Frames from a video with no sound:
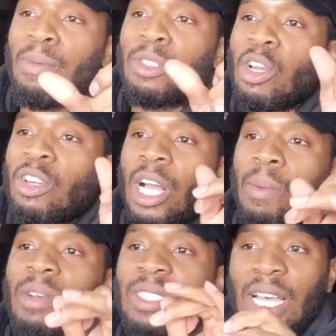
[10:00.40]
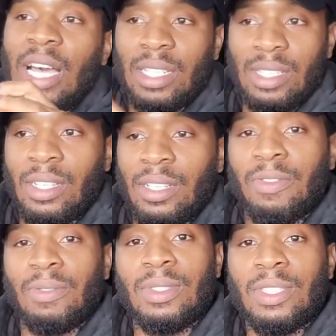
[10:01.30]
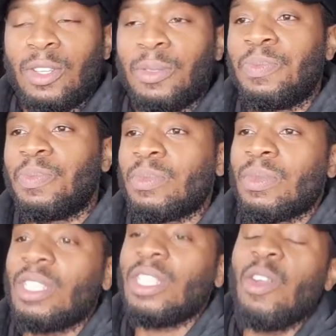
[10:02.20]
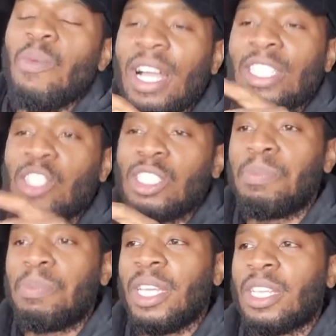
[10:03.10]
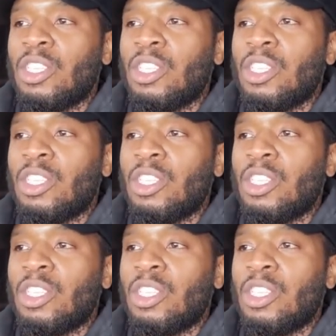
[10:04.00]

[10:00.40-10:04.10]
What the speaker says: started to come outside and stuff. So we got into this big,